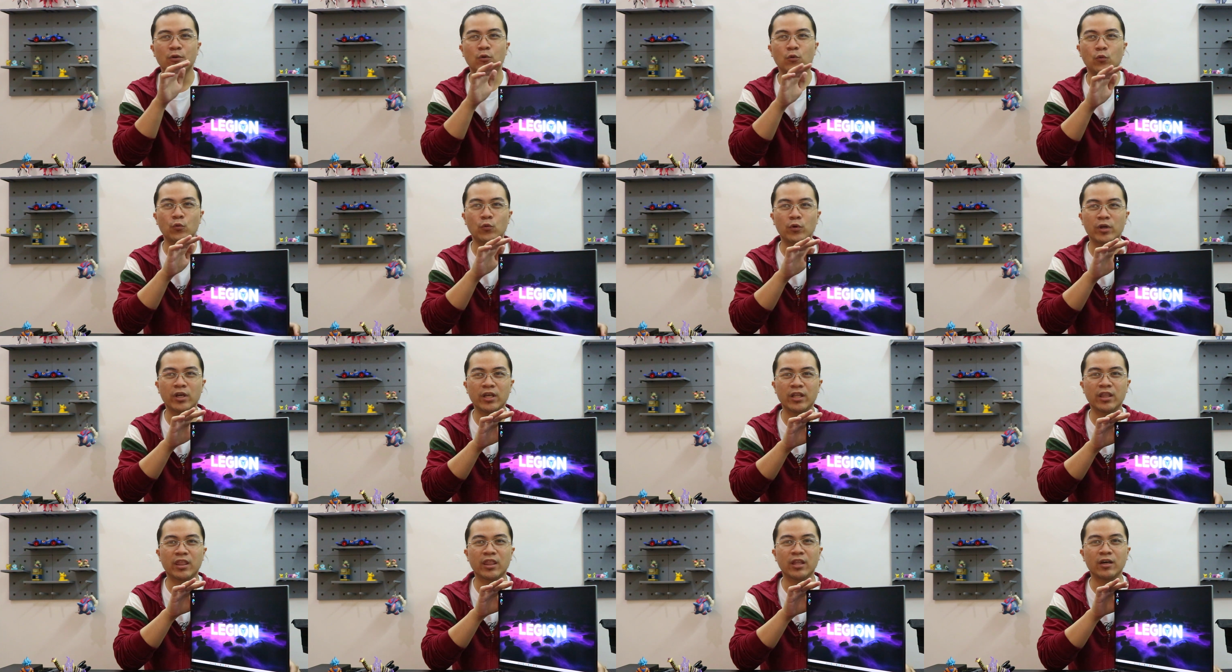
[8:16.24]

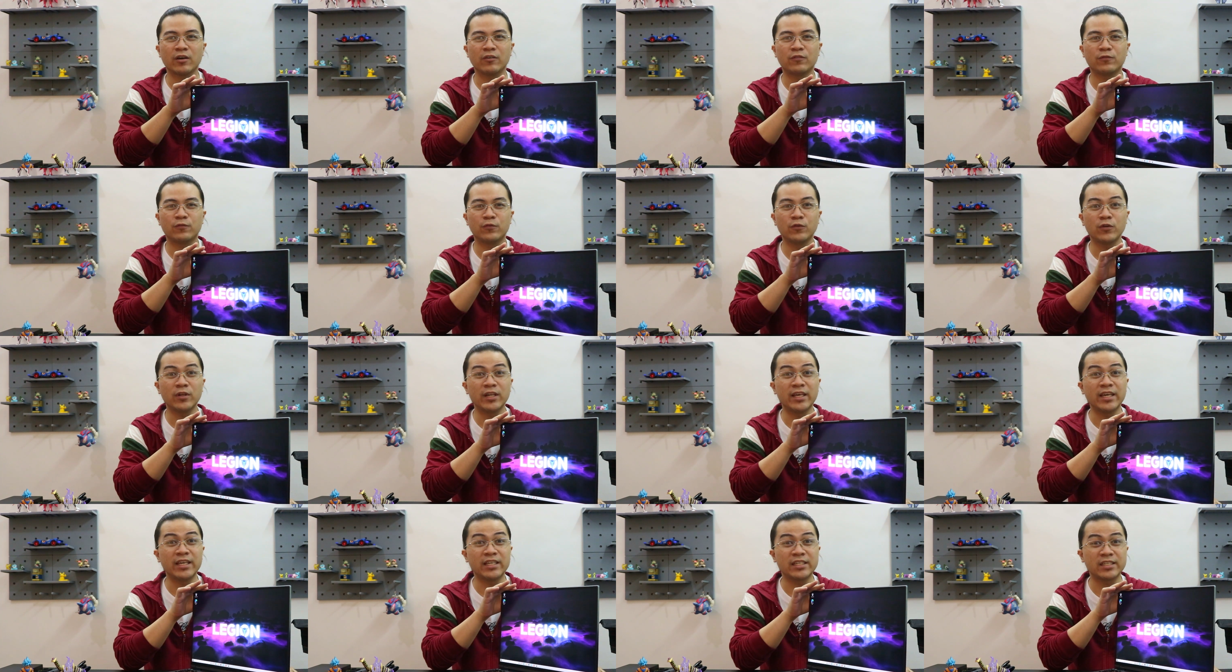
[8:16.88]
with
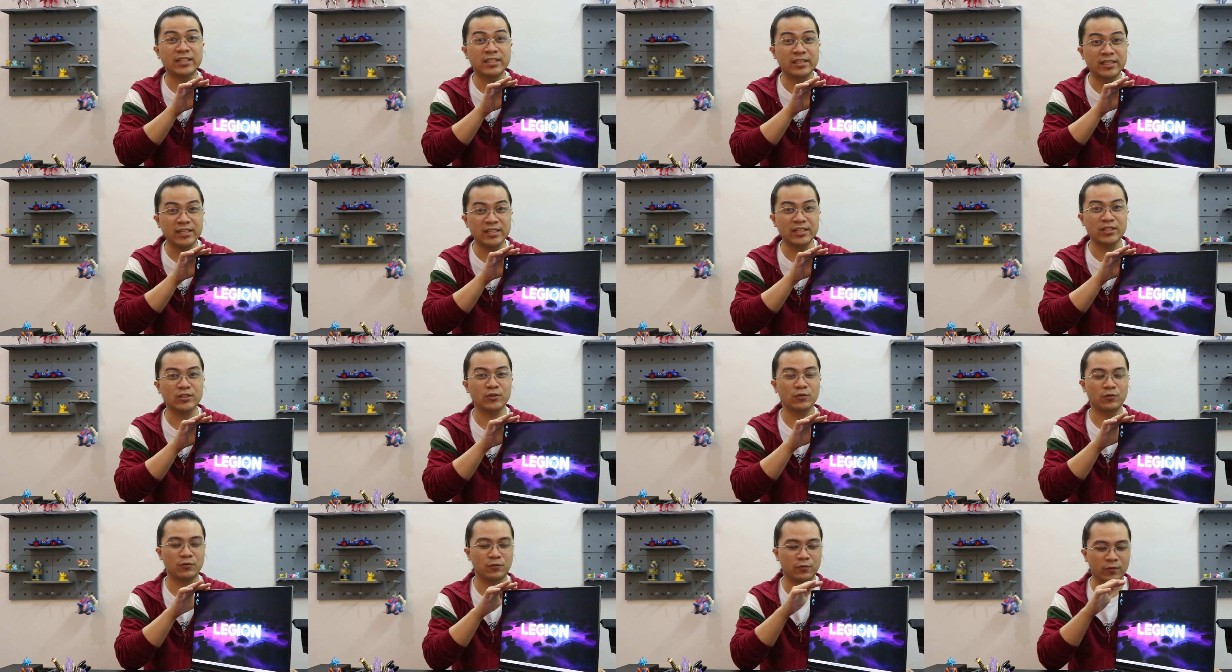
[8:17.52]
full HD
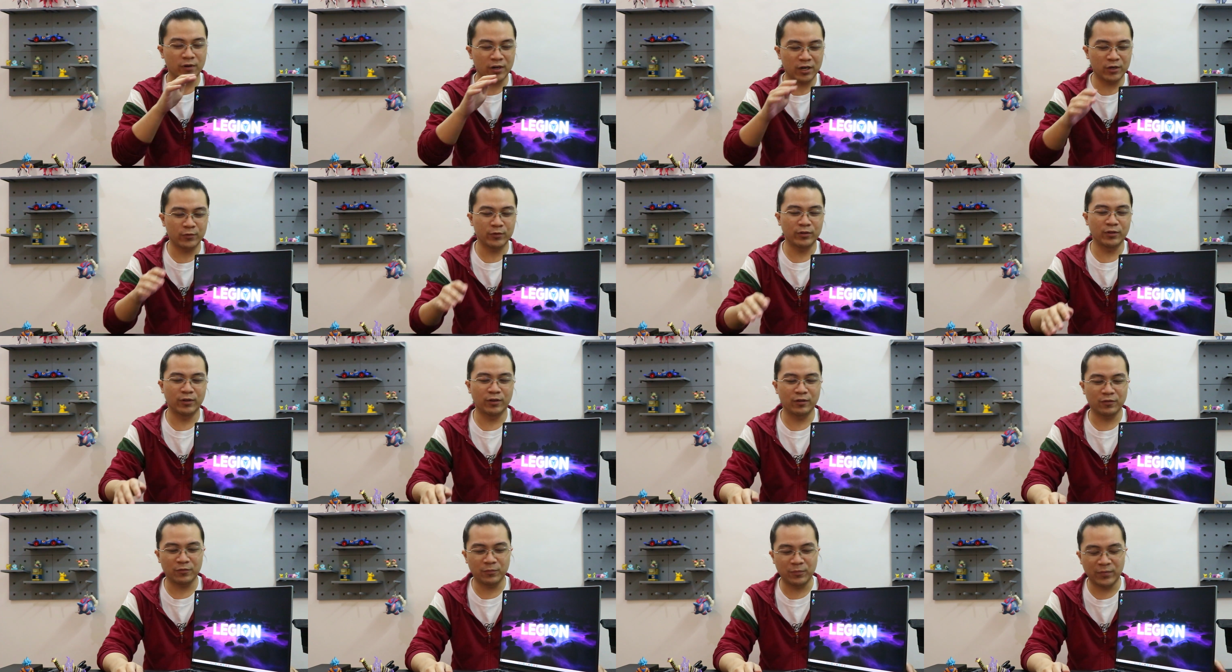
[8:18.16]
so far with
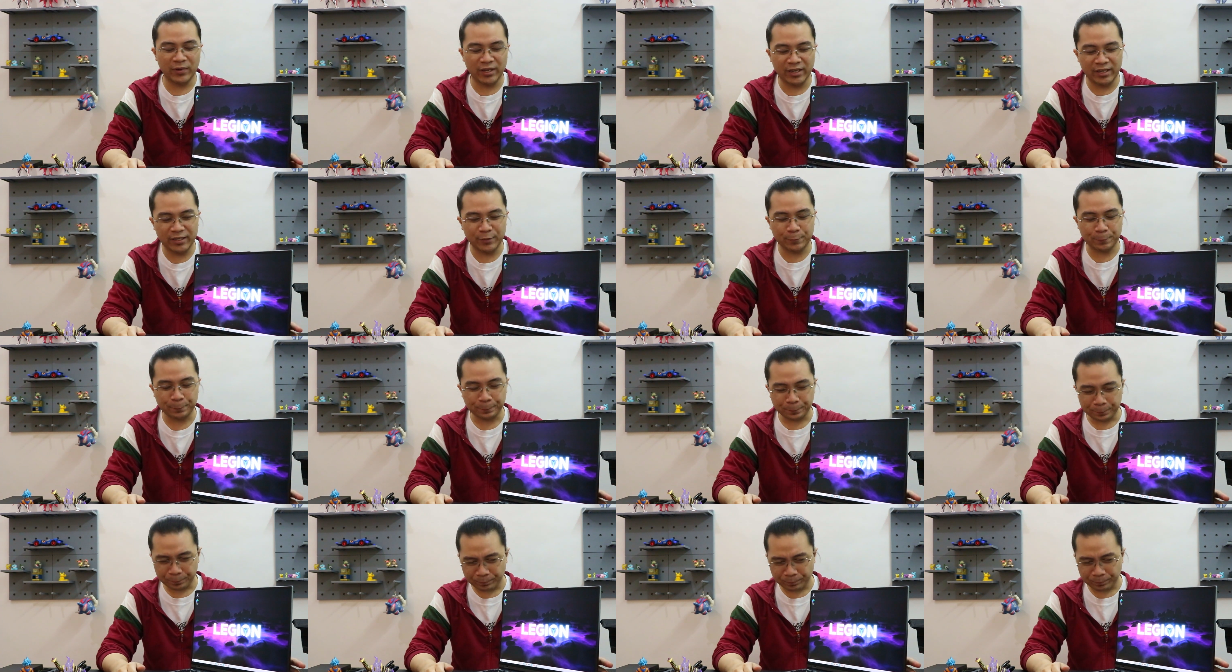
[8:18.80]
all of my